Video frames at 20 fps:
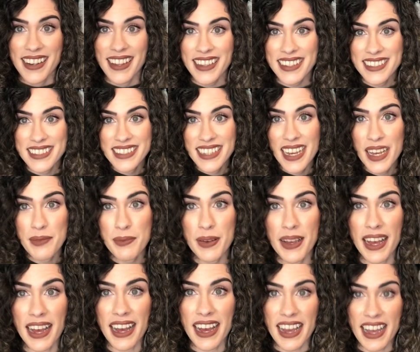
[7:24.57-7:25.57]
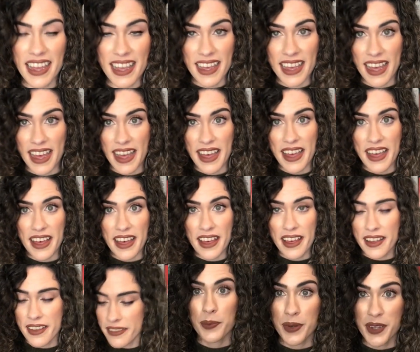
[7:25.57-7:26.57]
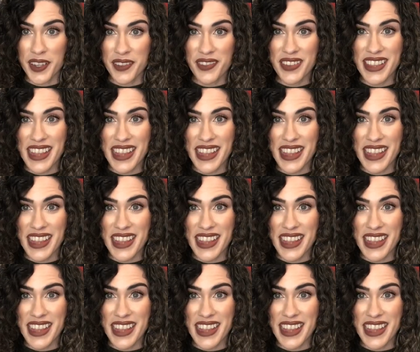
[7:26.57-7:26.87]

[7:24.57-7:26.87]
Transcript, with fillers: Next up I have Book of